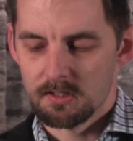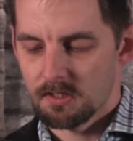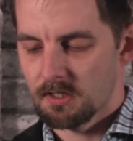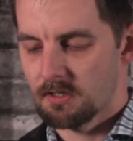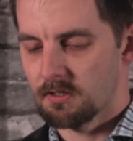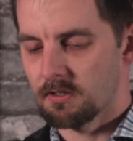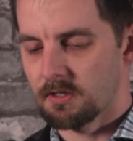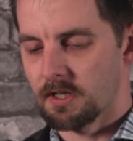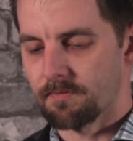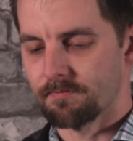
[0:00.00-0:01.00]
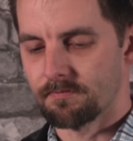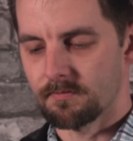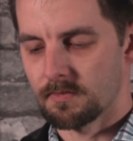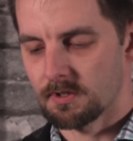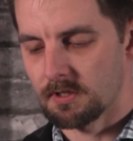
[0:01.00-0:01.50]
There, okay.
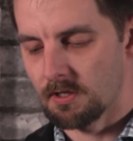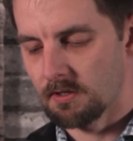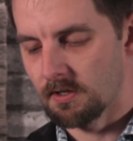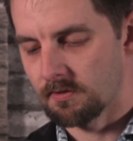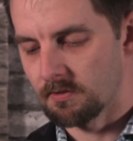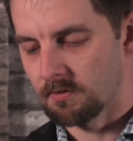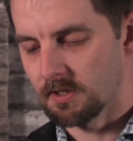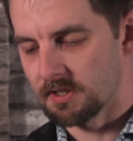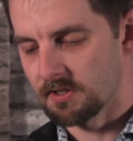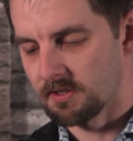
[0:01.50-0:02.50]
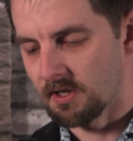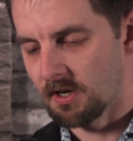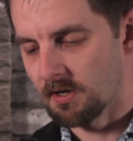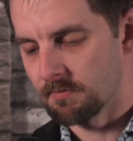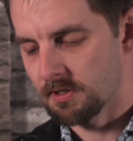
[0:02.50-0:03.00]
So now we have to adjust the
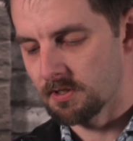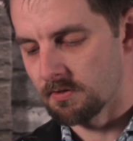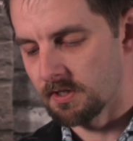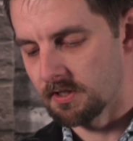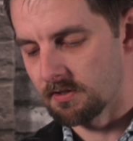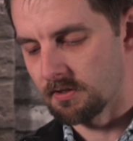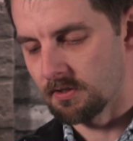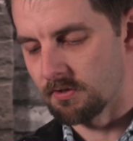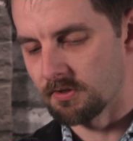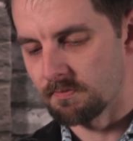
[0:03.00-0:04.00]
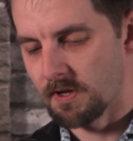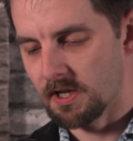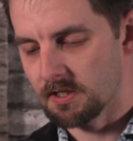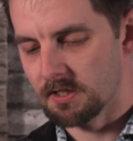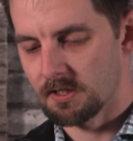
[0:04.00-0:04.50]
arm so it goes
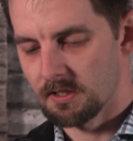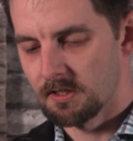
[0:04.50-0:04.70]
back.